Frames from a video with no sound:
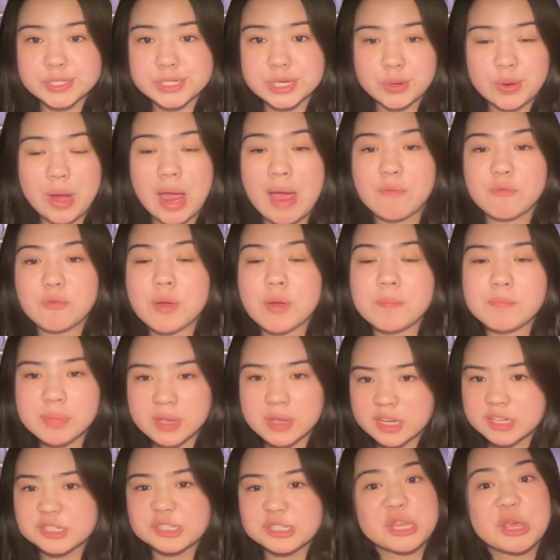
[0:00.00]
to grab from
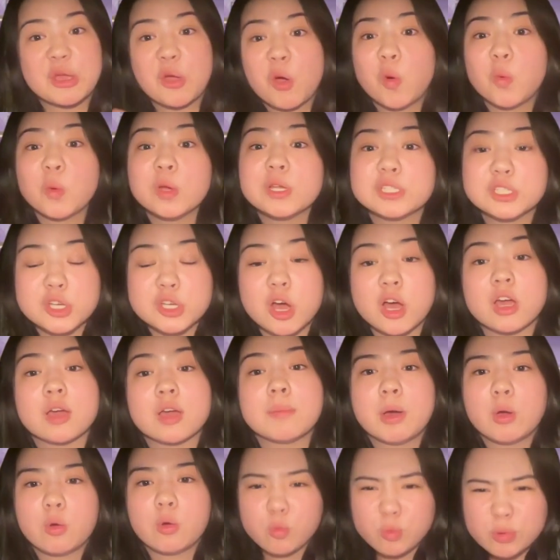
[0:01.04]
because they always talk
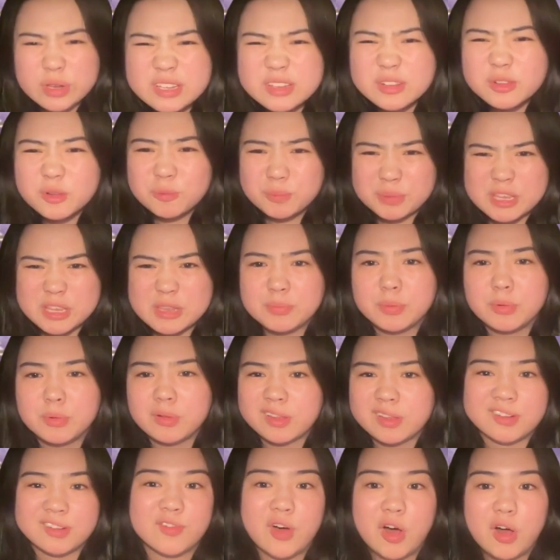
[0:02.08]
about real people
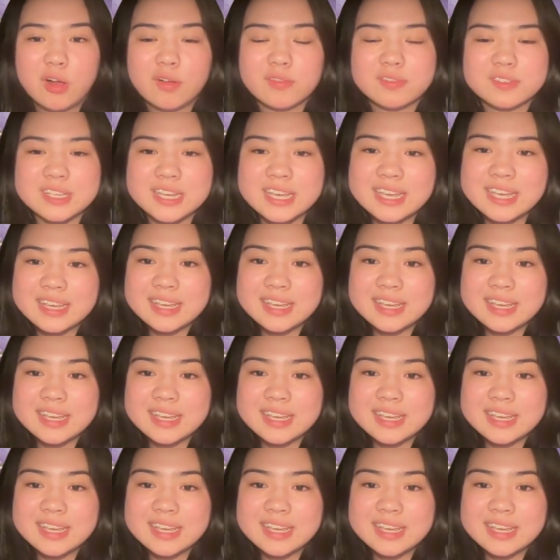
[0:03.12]
involved.